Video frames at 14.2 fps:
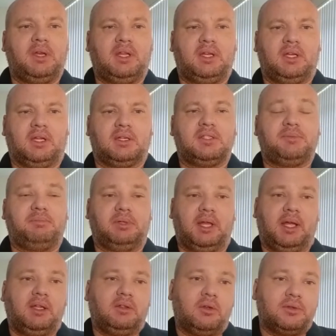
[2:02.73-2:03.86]
can
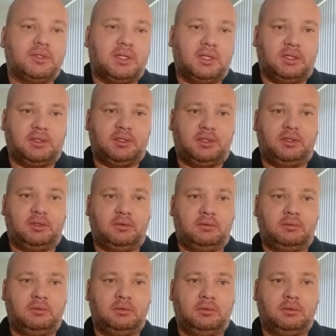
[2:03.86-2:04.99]
explain those things to you
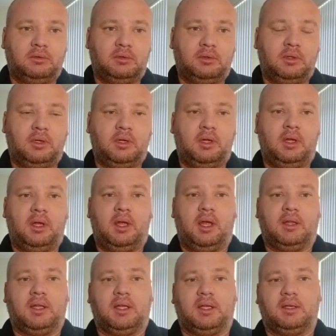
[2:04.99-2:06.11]
and
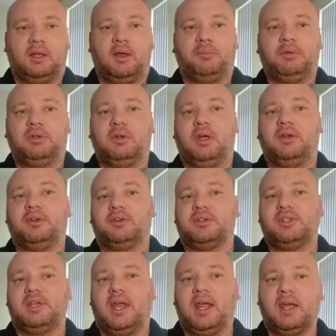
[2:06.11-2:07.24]
they can help you to
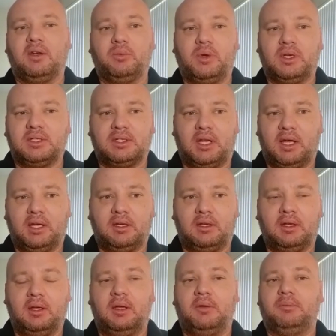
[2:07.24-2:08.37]
understand what it's like,
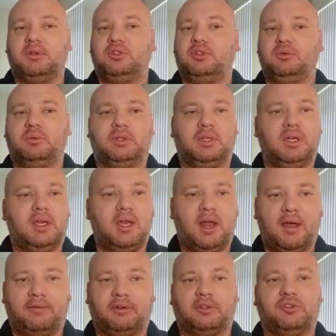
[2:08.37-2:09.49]
but you will
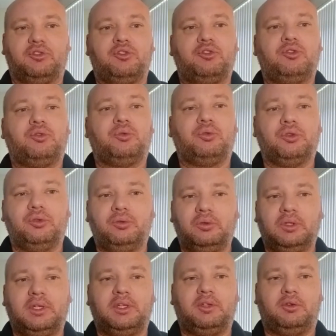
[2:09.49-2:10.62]
never
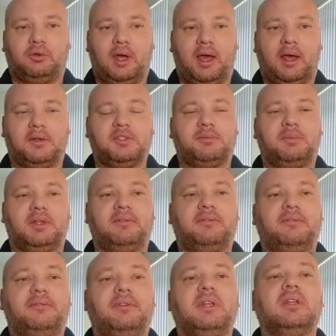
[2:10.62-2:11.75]
truly grasp the
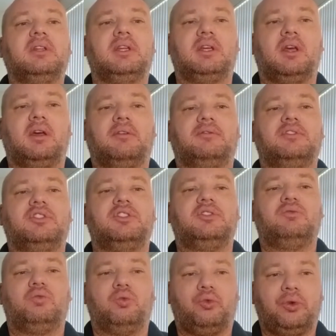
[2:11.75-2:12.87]
feeling of
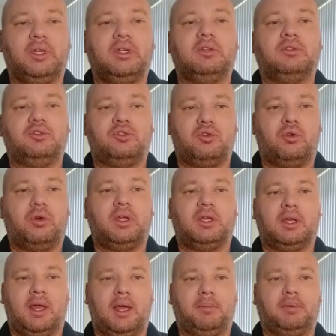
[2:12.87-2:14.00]
real joy and
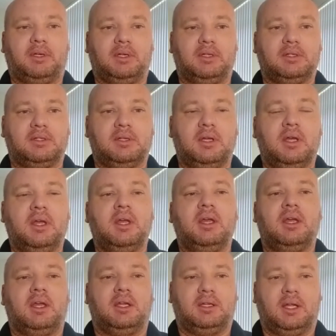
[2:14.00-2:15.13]
happiness
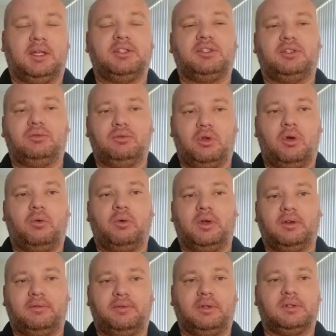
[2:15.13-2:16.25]
unless you know what it
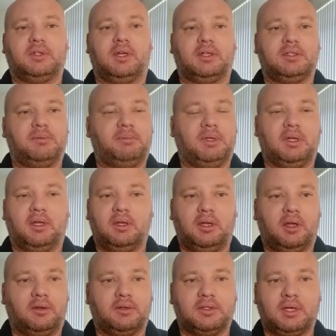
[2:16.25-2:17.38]
feels like to be on the
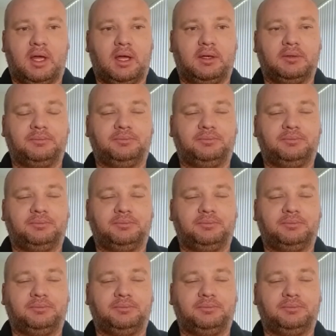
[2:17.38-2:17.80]
other side.